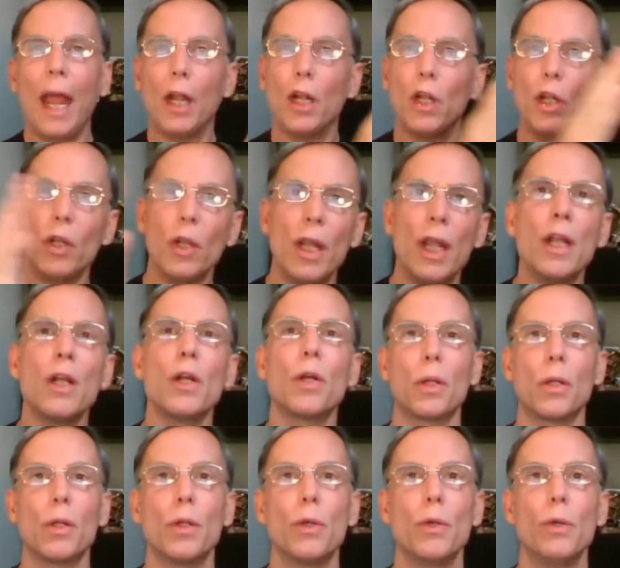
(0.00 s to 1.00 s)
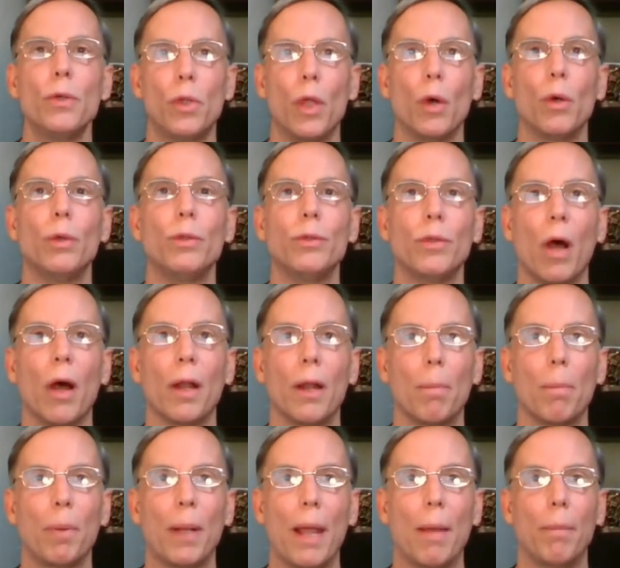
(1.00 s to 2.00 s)
and include those on
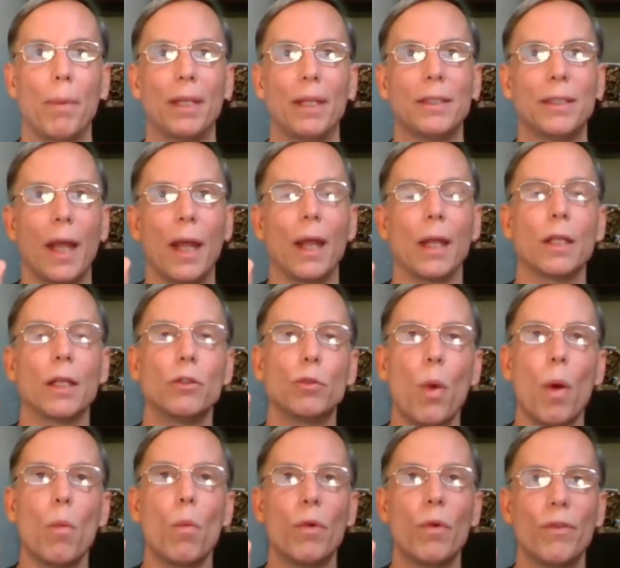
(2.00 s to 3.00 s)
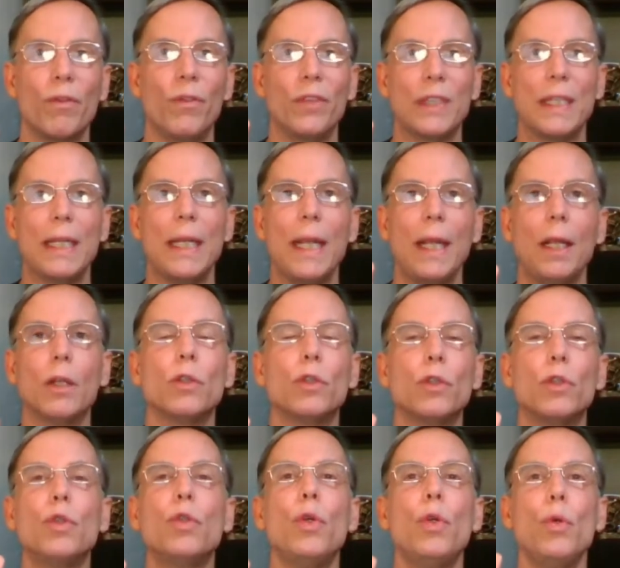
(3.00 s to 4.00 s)
a plant-based diet, because what we're seeing
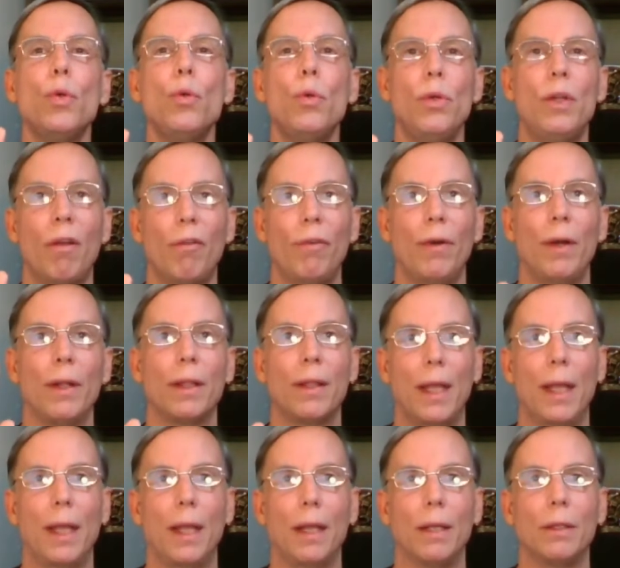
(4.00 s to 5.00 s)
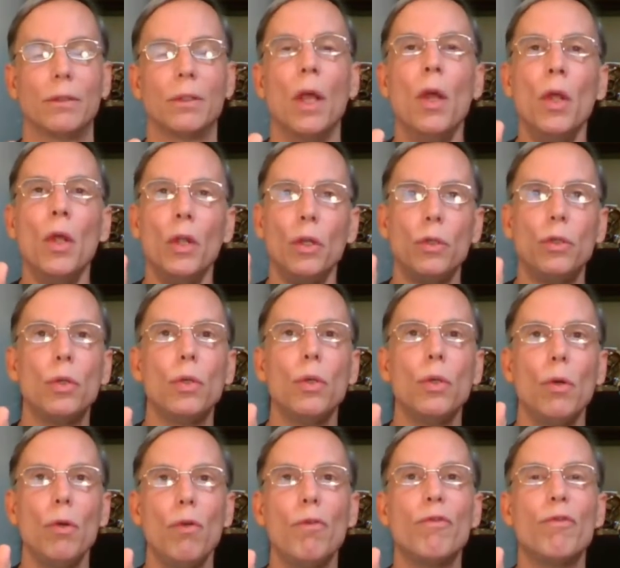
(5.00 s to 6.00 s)
is two different things.
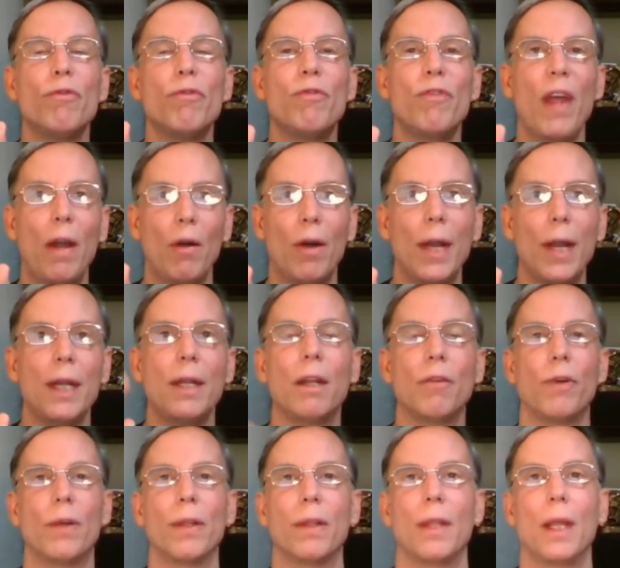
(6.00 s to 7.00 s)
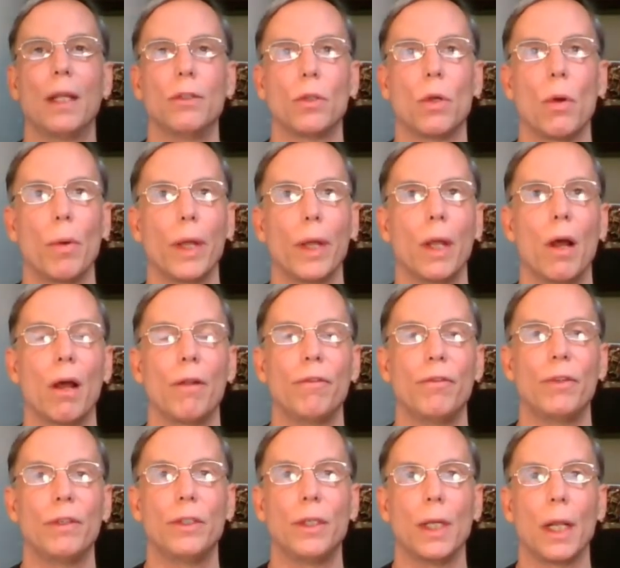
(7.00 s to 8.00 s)
Two very different things going on
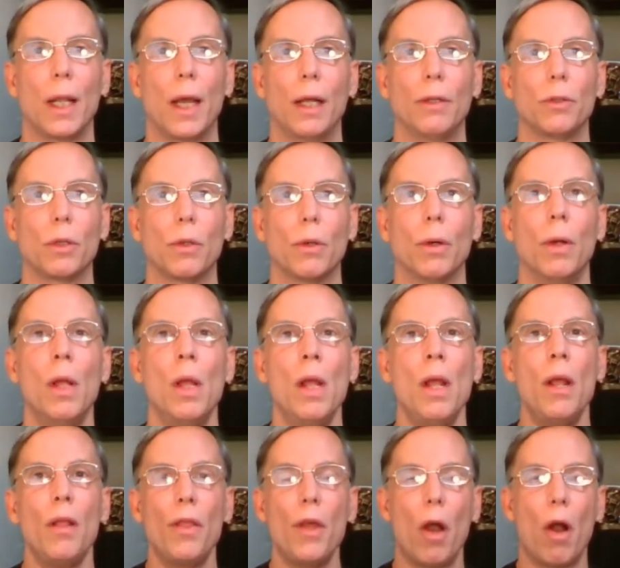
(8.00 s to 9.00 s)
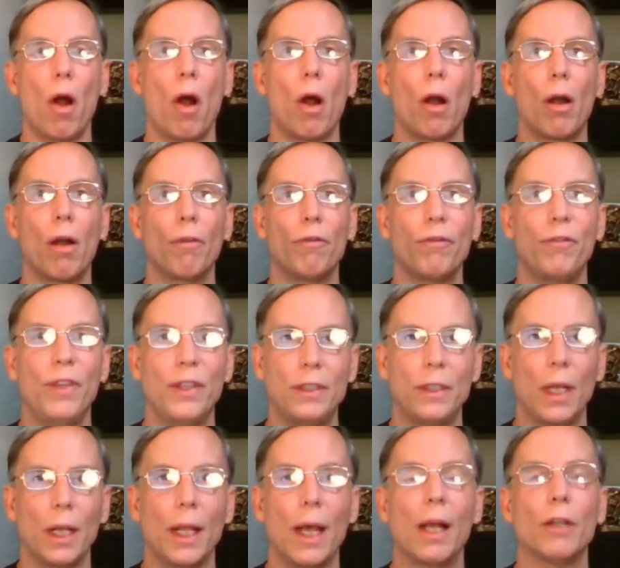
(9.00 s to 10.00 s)
physiological. There are
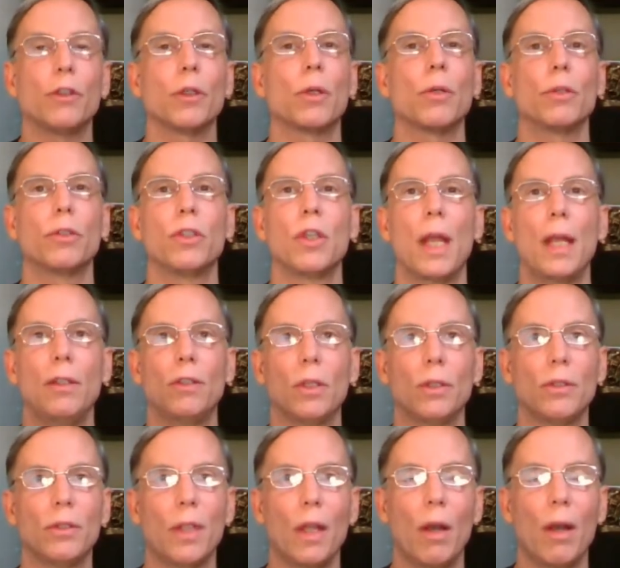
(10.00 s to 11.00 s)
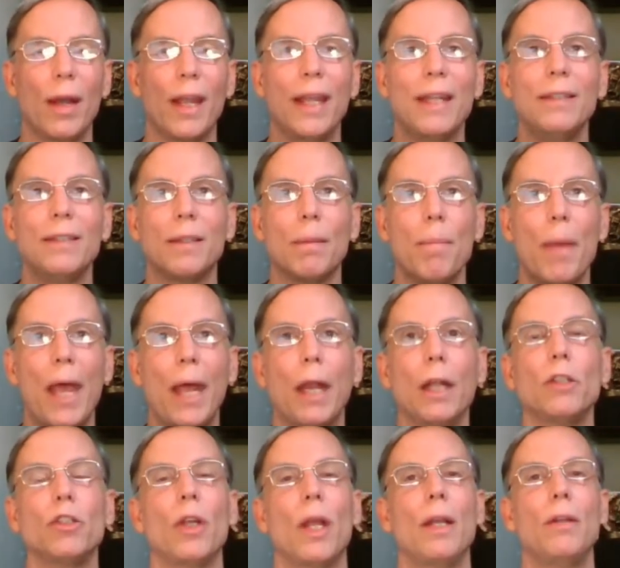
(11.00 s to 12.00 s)
physiological changes, there are
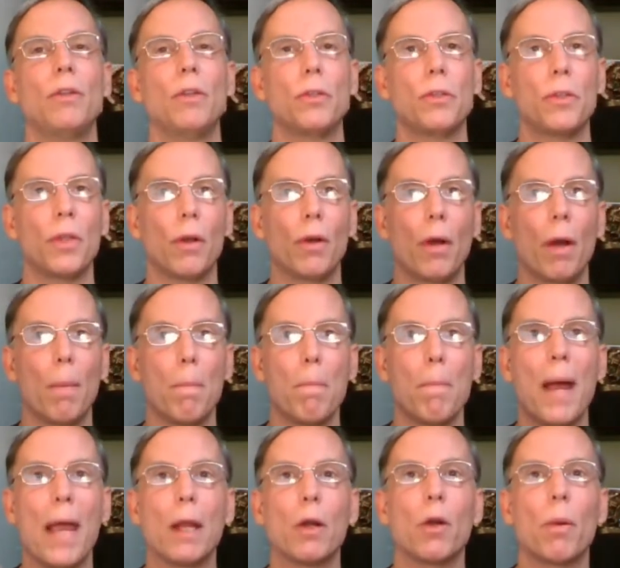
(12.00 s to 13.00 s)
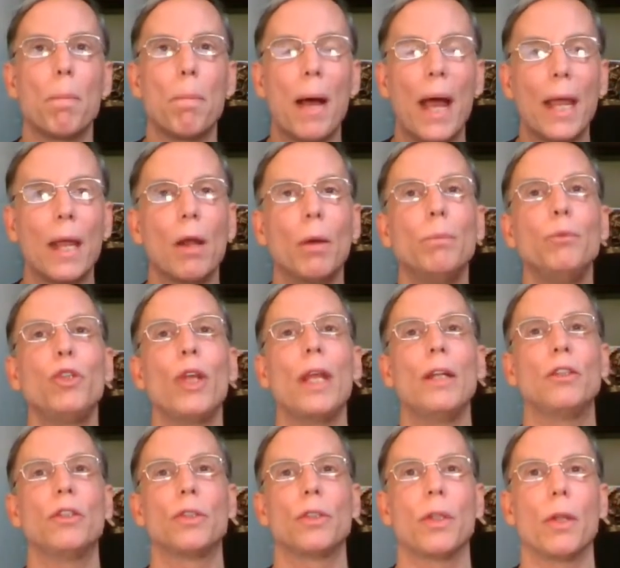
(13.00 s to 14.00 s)
enzymatic changes, there are microbiome
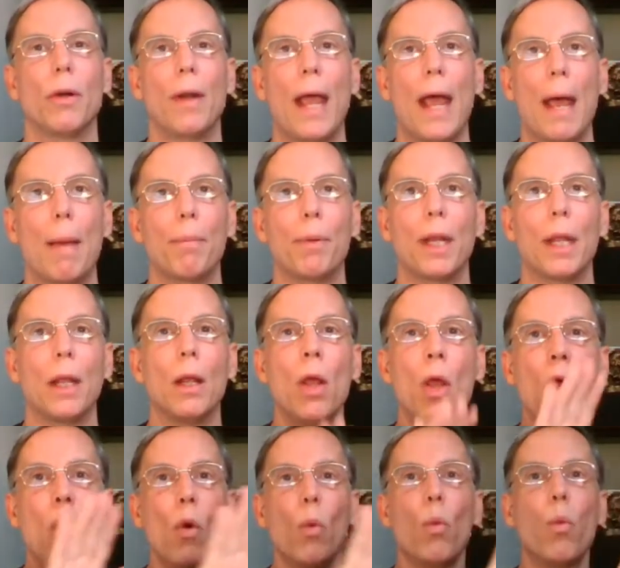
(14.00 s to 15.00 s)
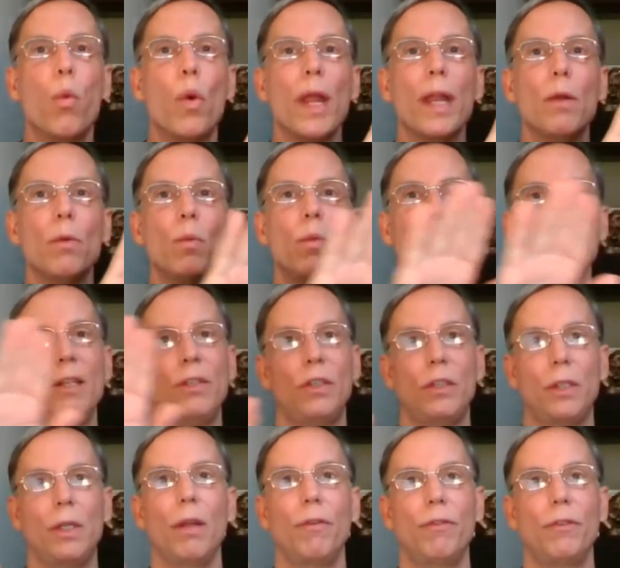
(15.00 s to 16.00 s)
changes that are happening when we
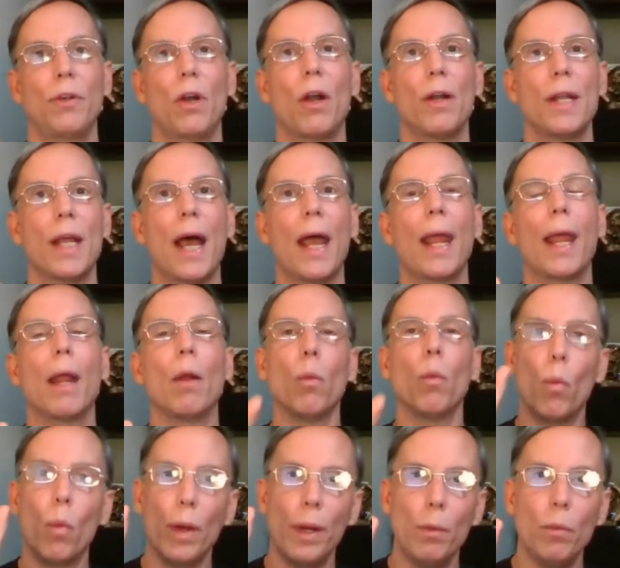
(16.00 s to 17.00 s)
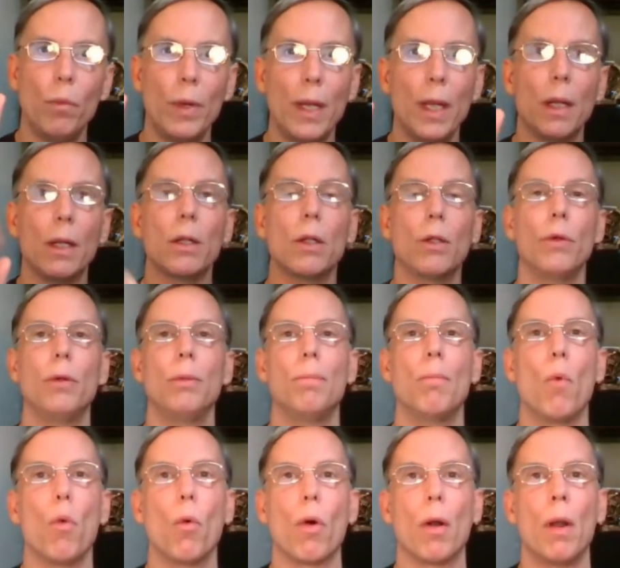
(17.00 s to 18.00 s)
shift our diet, when we include
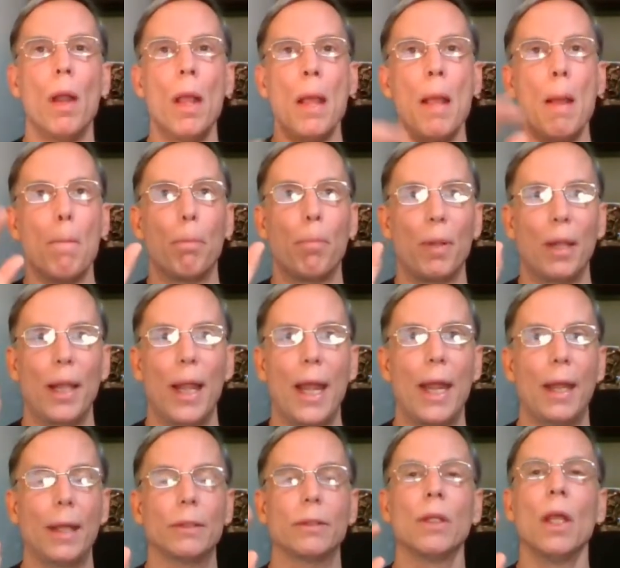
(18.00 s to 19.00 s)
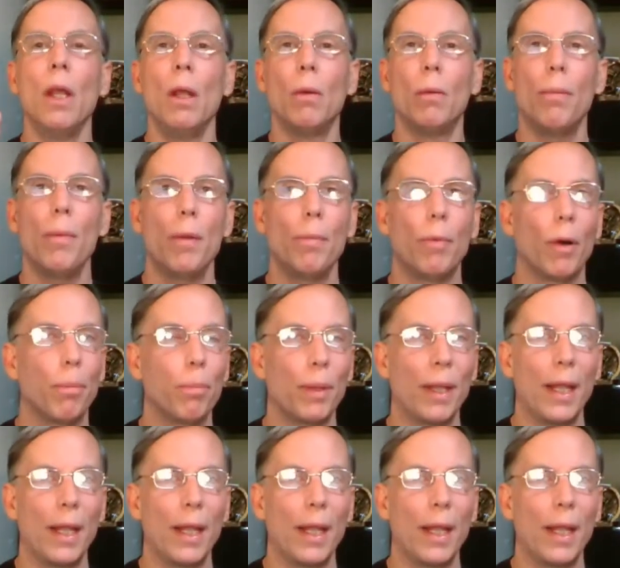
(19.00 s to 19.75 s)
more plants. Remember,